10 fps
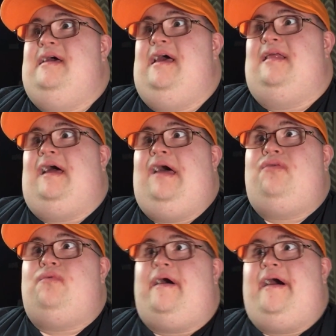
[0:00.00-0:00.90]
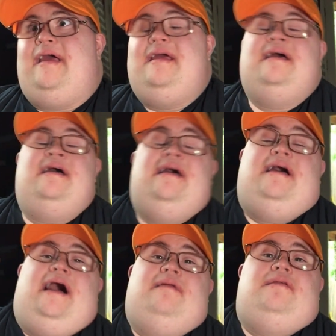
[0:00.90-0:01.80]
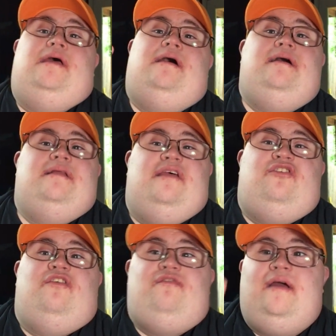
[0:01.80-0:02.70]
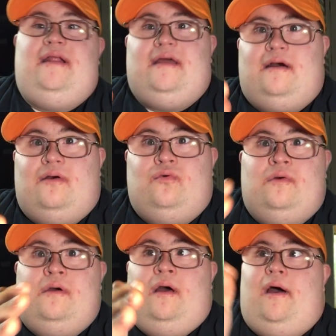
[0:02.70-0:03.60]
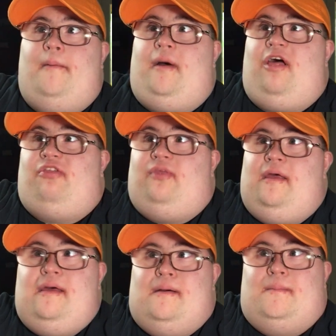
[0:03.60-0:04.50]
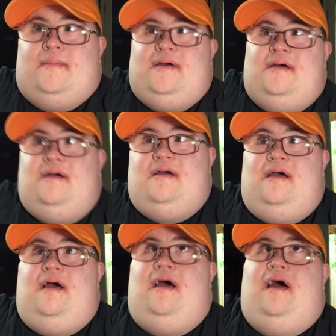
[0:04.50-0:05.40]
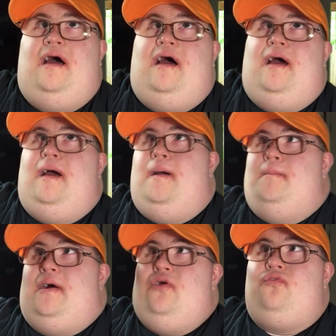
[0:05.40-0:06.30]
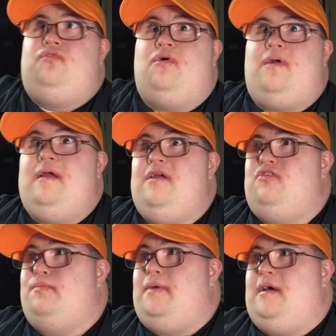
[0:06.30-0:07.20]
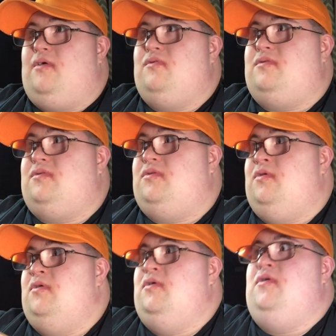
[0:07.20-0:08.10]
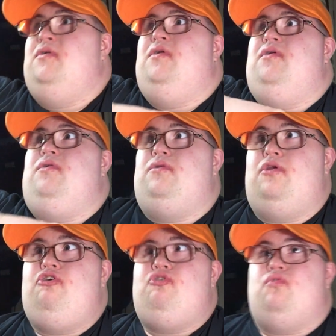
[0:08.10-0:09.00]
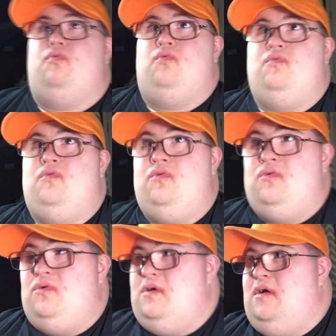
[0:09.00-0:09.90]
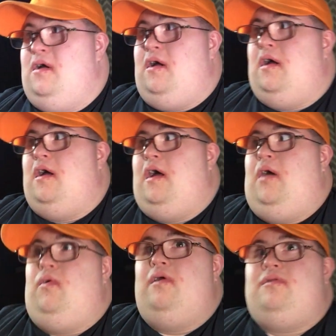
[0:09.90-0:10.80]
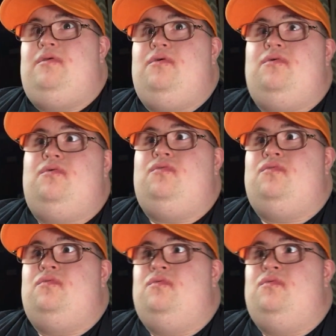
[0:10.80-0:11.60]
And that's why I'm telling this video about them. My story is about new. I want to